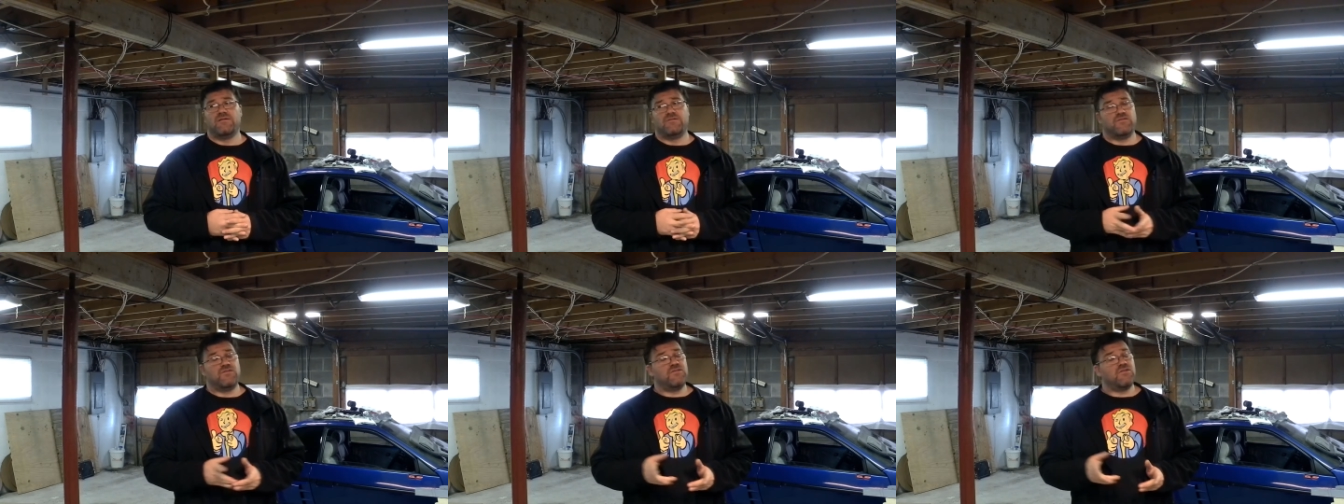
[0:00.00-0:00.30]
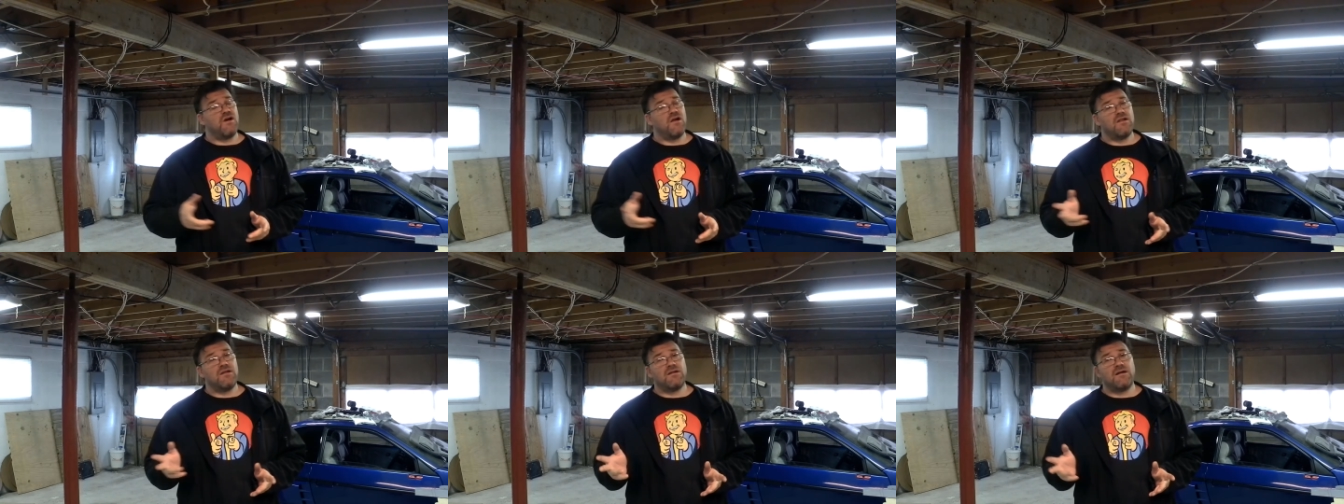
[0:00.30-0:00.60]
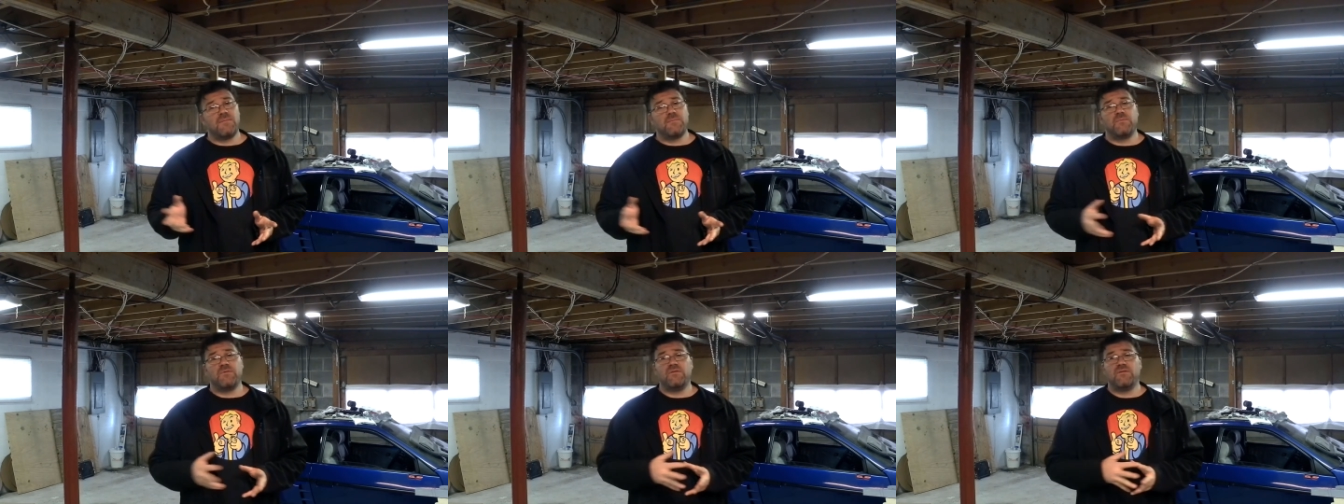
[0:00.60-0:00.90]
Just call a
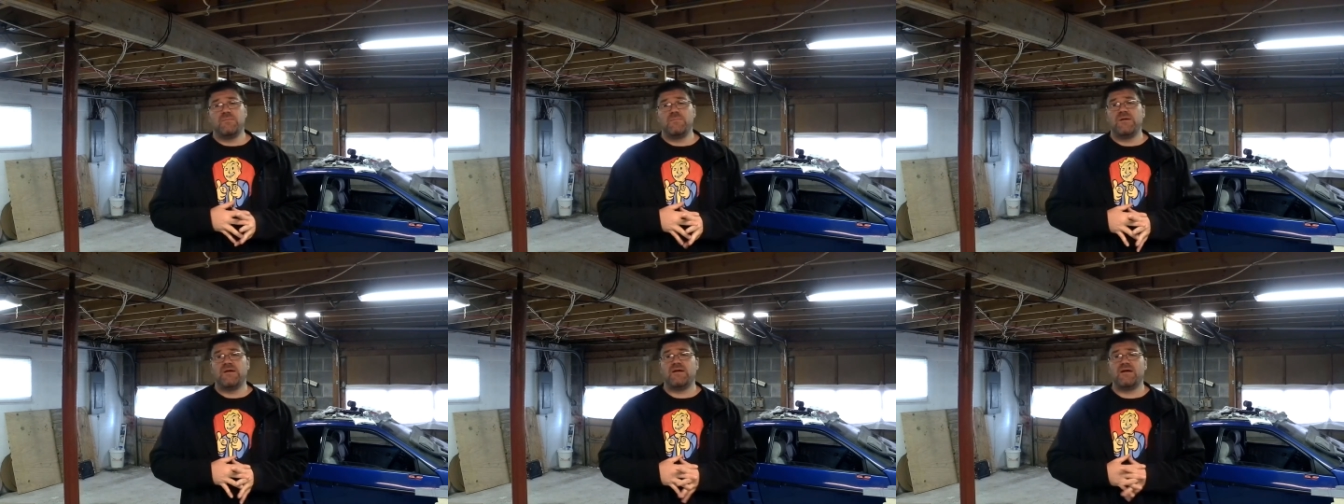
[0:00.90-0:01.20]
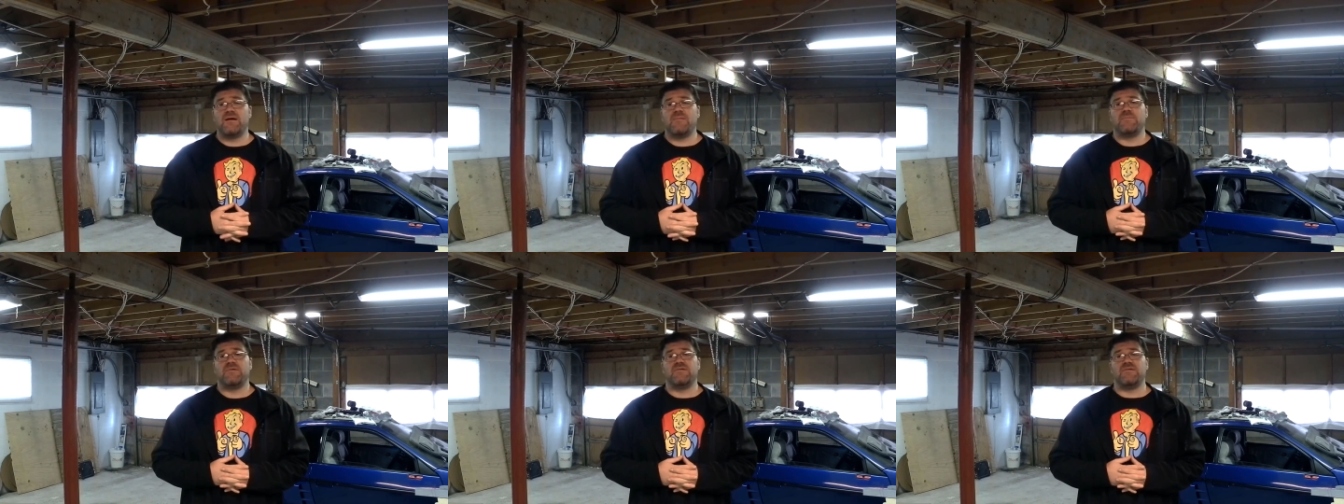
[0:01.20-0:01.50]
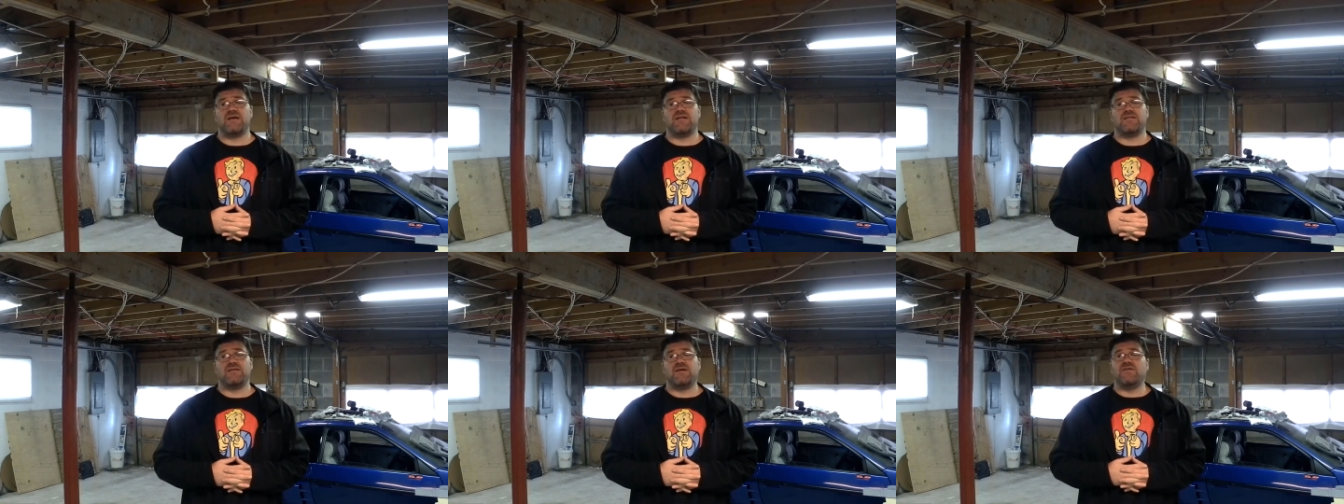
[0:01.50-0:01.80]
couple of the big
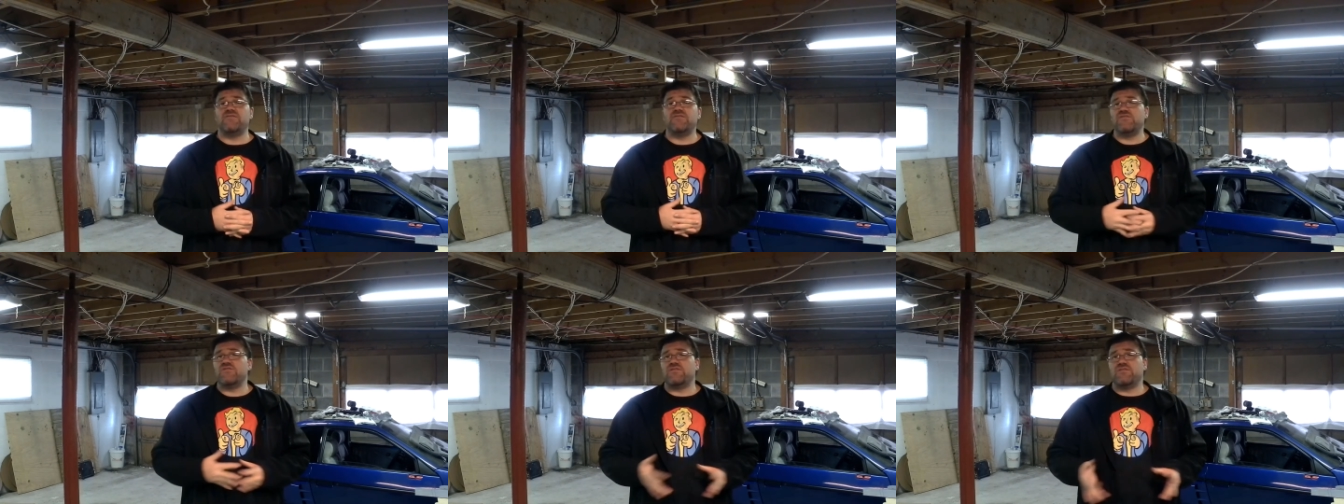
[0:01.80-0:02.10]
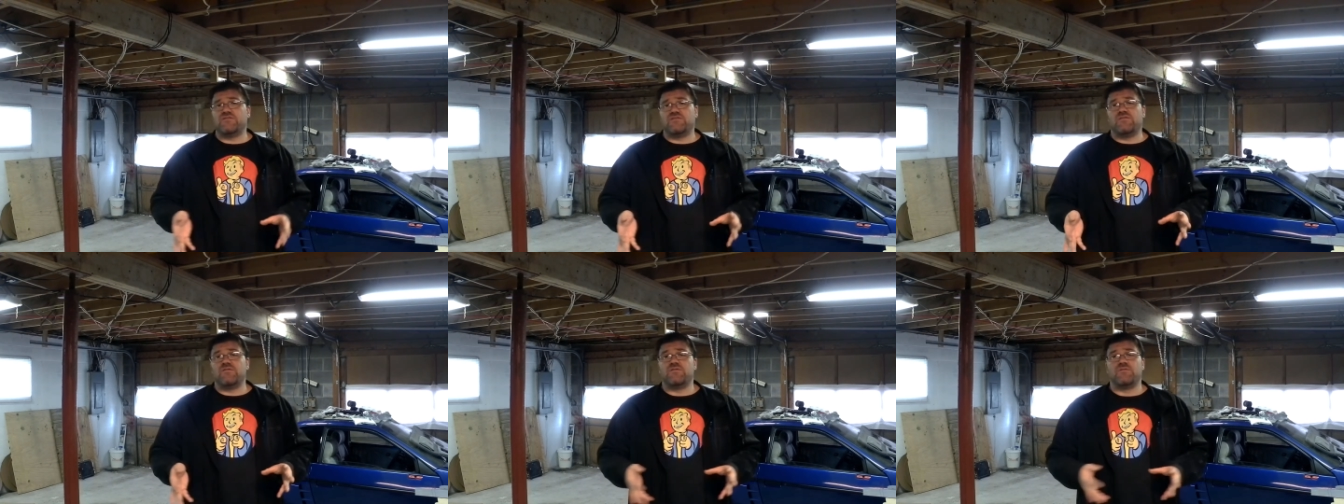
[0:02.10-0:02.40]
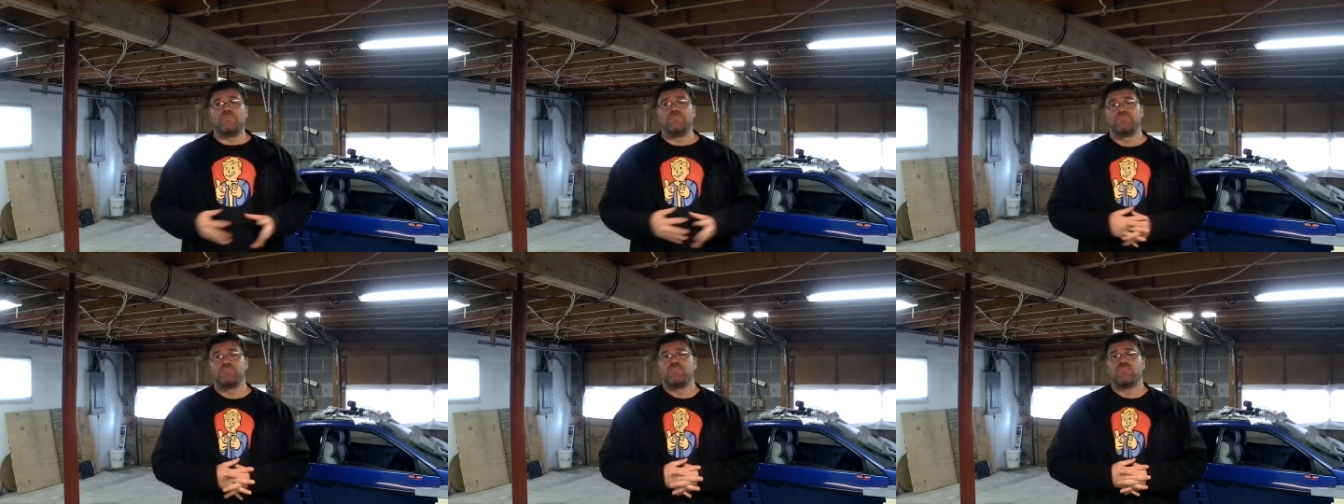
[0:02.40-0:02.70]
companies out there, just
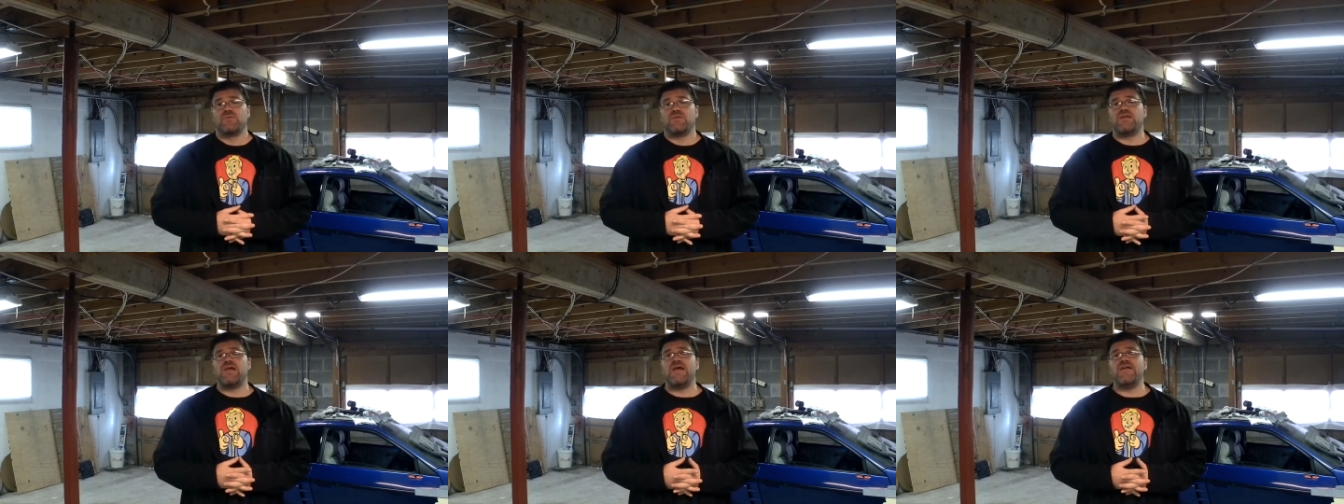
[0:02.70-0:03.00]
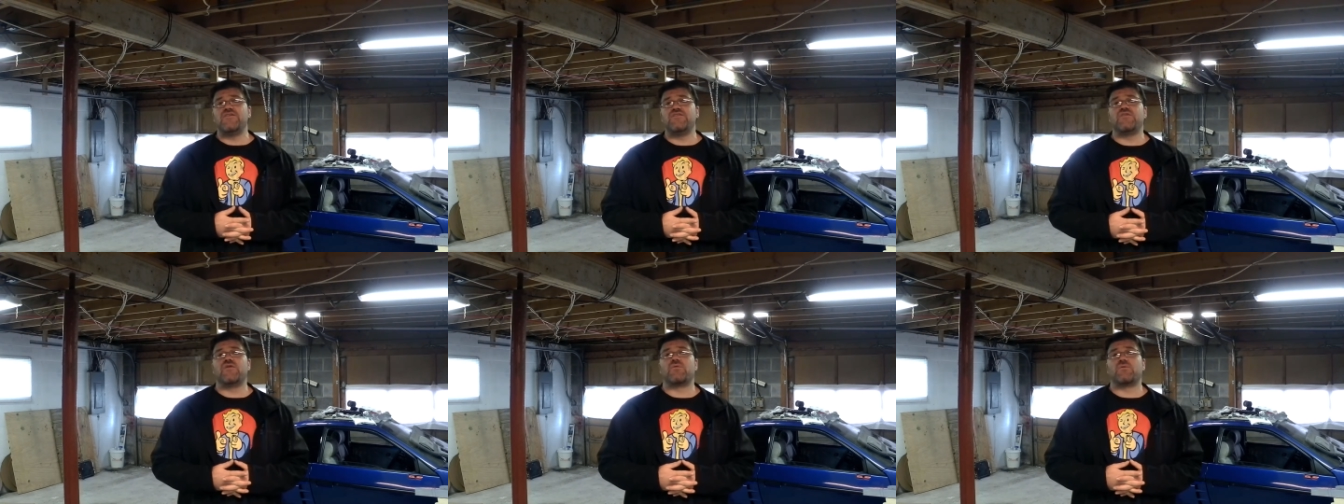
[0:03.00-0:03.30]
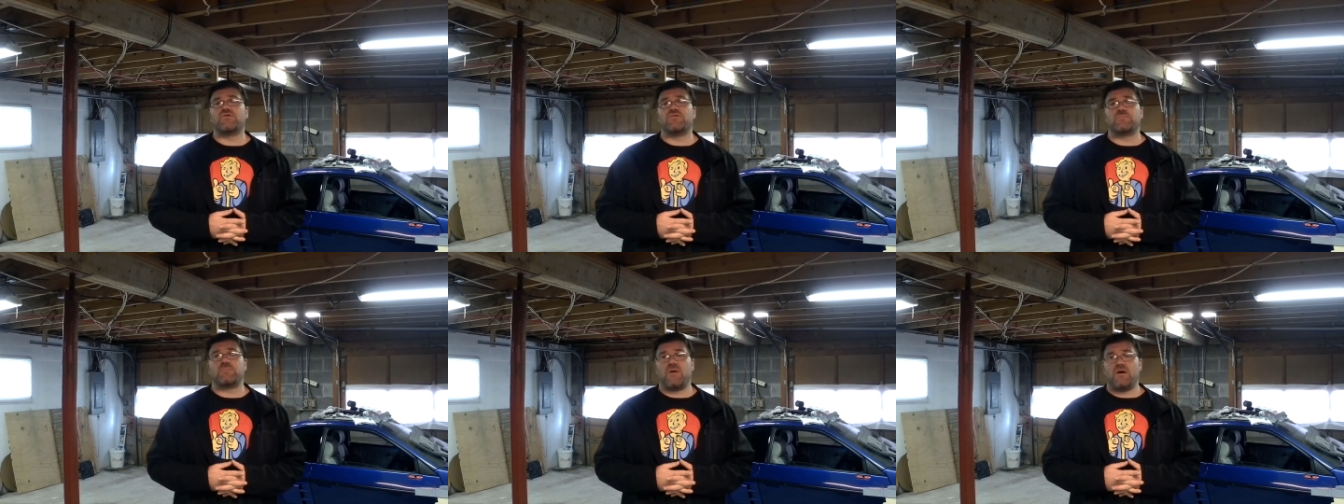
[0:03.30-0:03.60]
gauge their
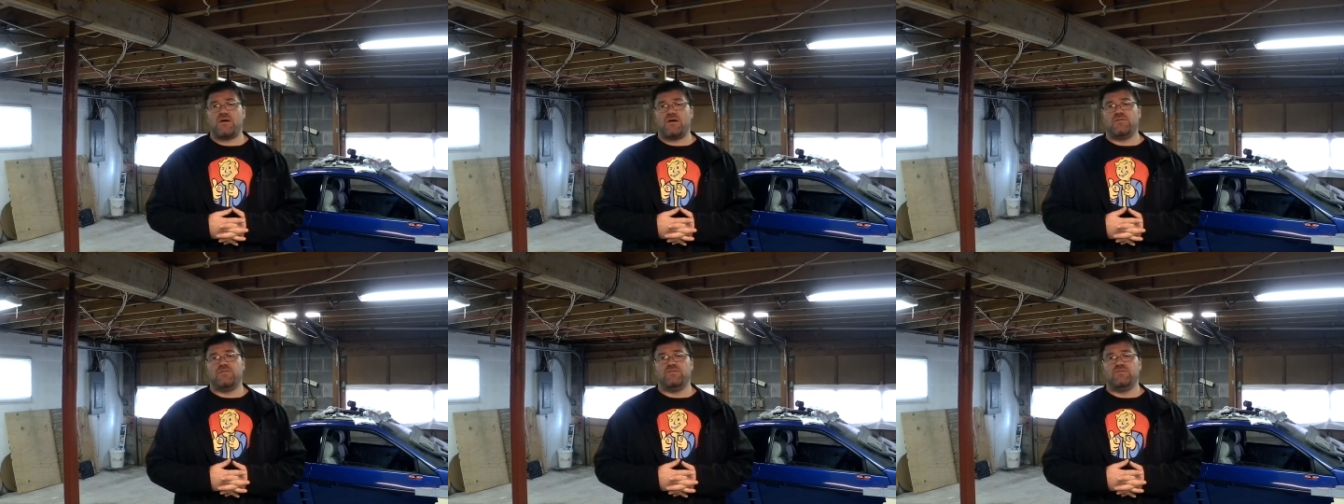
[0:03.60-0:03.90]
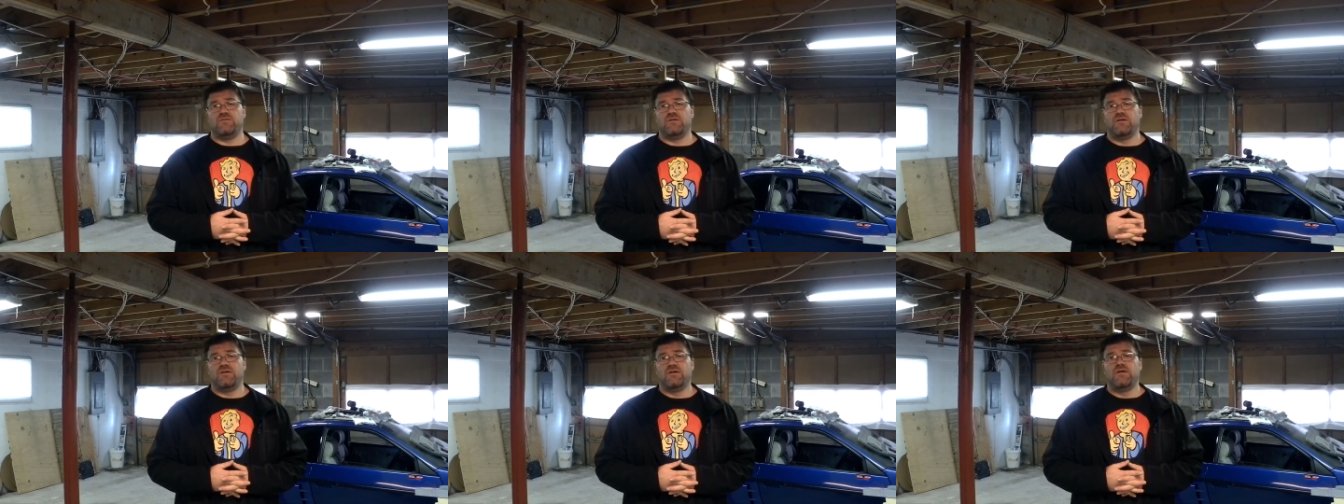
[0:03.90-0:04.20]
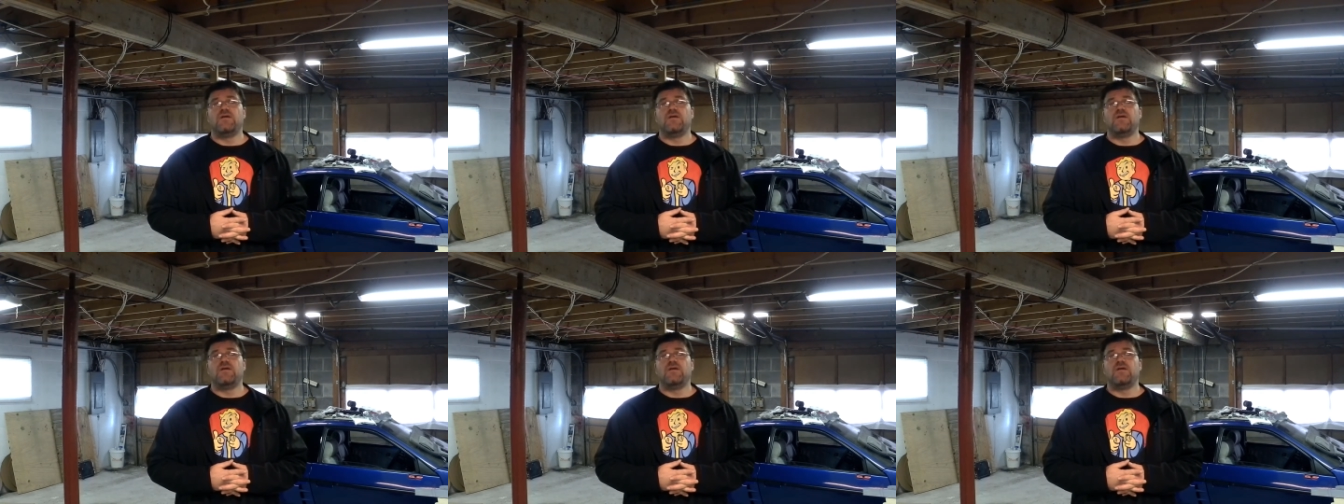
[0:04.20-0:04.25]
response.